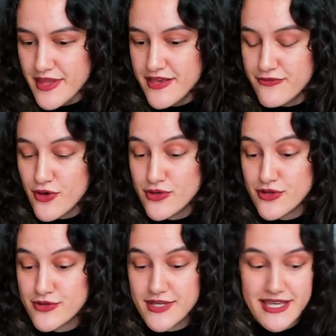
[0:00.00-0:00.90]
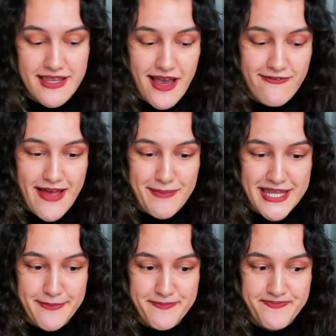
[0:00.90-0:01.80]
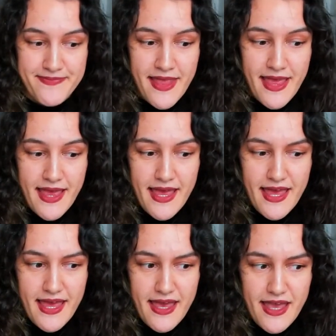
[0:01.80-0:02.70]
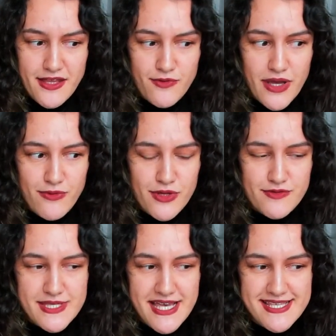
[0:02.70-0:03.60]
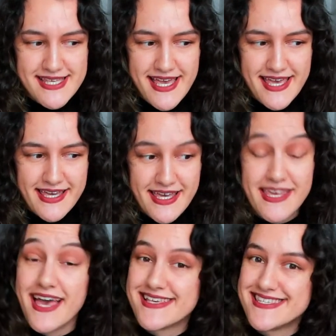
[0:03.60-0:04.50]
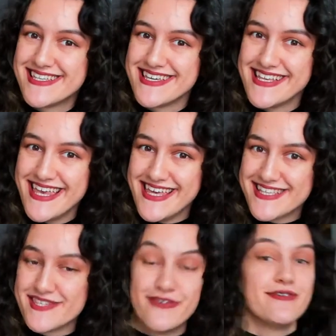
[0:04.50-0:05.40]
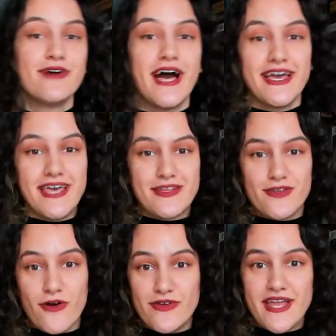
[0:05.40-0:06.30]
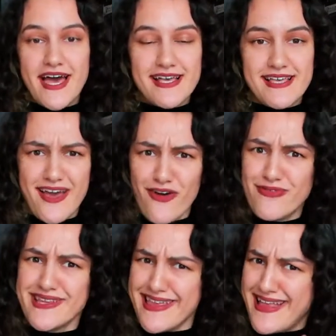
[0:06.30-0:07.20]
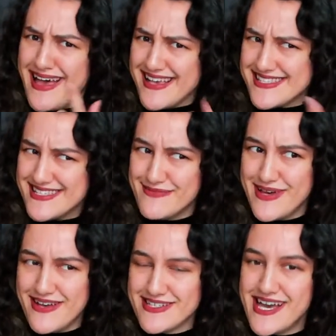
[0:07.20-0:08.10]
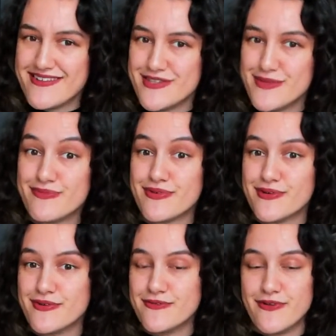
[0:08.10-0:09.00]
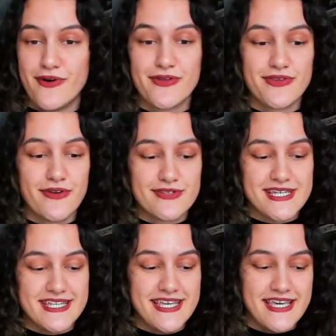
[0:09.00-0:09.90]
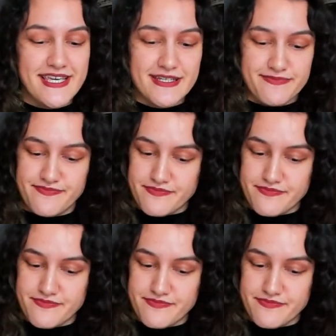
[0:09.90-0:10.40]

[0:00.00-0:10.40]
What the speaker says: if you're new to the Guitar Family. Anyway, what was I saying? Yes, technique. So I often get asked about how to improve on your technique.